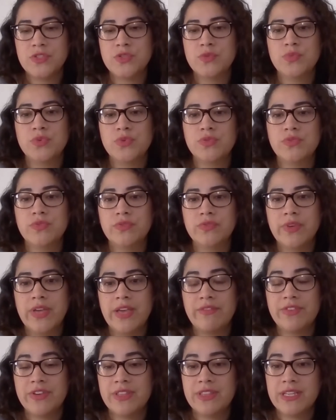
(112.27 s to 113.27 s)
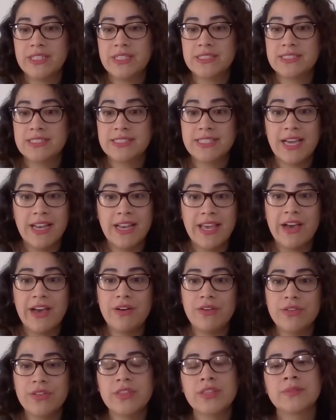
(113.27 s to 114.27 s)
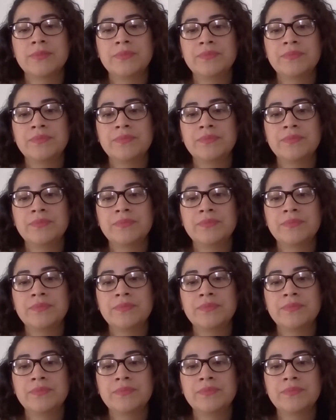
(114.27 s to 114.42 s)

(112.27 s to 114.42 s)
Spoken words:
to move everything to telehealth.